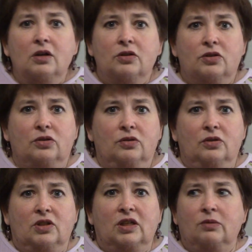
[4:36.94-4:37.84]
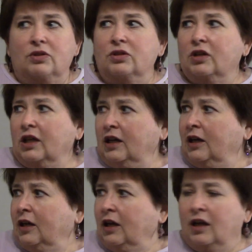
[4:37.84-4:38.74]
soon as he was looking
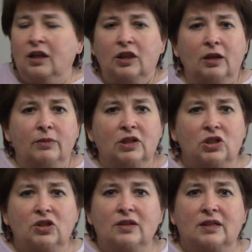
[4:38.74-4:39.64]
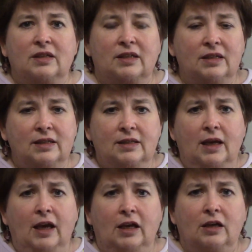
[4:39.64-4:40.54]
at anything but Jesus, he
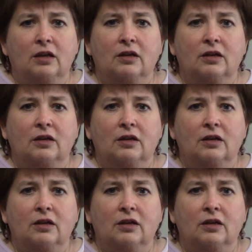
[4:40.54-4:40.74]
sank.